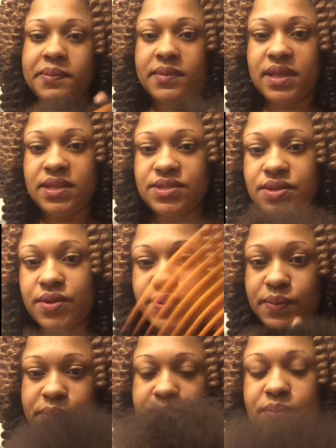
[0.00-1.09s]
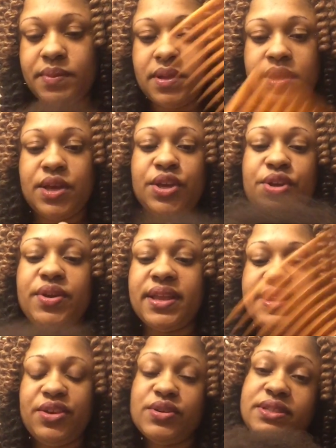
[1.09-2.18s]
like so. You
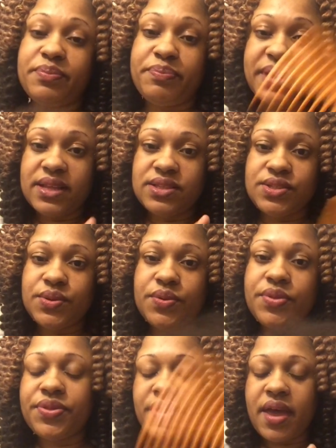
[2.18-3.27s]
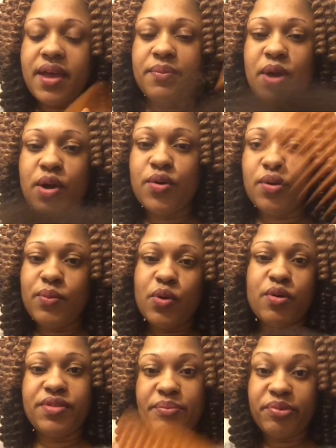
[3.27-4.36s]
can use the big tooth comb
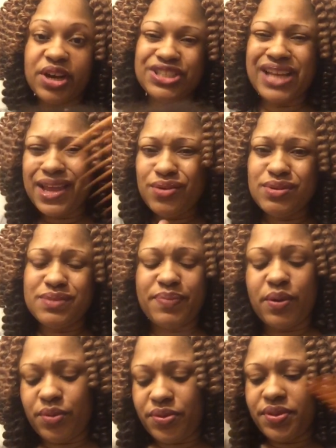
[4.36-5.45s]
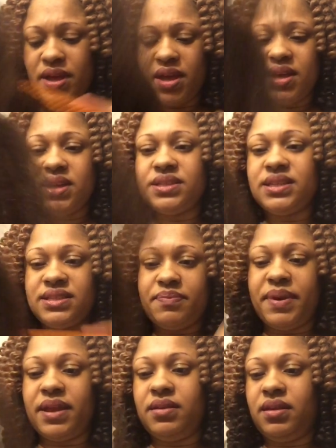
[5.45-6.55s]
or the brush. I use both, just
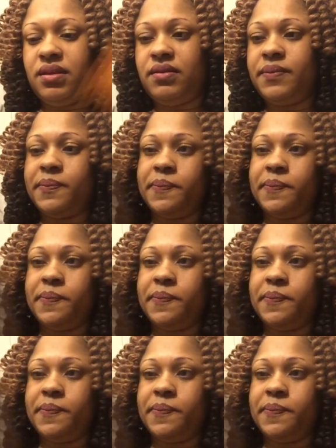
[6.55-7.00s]
depending.